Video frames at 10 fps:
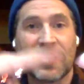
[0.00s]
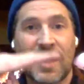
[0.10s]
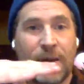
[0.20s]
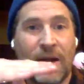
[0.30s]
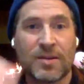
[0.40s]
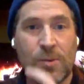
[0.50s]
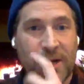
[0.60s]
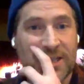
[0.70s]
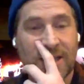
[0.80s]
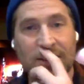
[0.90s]
time out 20
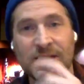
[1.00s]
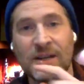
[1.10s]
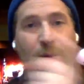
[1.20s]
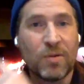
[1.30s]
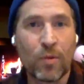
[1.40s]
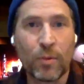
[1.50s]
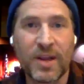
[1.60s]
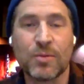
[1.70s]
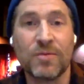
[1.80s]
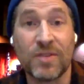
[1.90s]
seconds before we
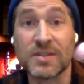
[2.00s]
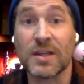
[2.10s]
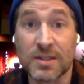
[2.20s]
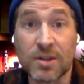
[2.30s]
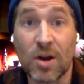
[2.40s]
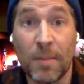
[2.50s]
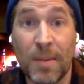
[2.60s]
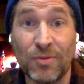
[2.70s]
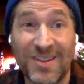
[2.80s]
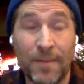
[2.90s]
get to investing. Let's talk
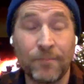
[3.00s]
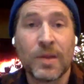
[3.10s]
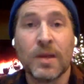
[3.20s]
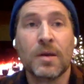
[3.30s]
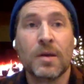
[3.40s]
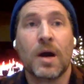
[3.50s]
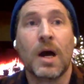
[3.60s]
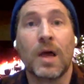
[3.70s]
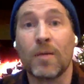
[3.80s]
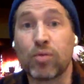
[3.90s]
about debt.
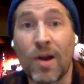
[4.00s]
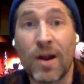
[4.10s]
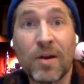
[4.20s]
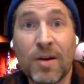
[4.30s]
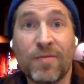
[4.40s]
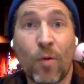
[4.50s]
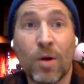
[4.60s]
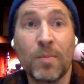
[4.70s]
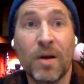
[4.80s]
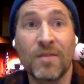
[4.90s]
The primary
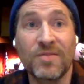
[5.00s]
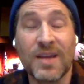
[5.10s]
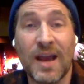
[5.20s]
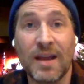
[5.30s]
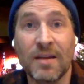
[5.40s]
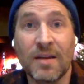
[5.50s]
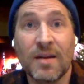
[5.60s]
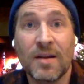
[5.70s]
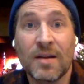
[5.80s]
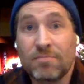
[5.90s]
form of debt
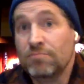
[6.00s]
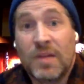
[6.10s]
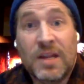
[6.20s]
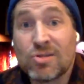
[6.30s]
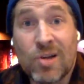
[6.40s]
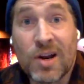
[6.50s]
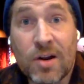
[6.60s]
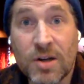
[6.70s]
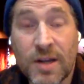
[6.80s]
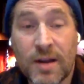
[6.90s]
is credit
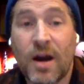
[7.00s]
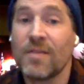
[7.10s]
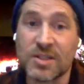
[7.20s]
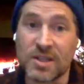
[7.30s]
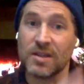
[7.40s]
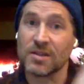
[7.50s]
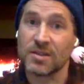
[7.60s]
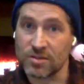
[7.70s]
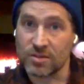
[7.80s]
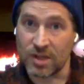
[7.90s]
card debt. Obviously,
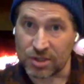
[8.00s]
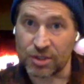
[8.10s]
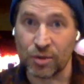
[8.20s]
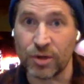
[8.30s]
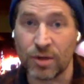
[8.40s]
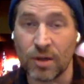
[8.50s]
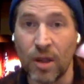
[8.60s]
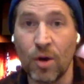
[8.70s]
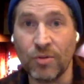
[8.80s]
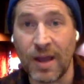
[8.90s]
there's student
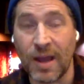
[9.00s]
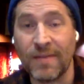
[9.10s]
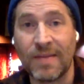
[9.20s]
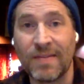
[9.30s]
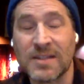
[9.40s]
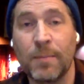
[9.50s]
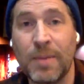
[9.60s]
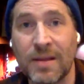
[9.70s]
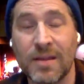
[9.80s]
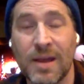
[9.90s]
loan debt, and that's a
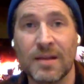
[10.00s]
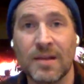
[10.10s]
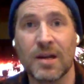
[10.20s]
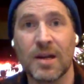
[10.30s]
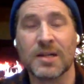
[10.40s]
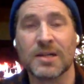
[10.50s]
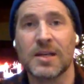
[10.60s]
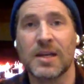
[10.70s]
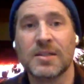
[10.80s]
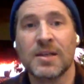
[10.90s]
big thing in the United
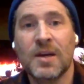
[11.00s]
States.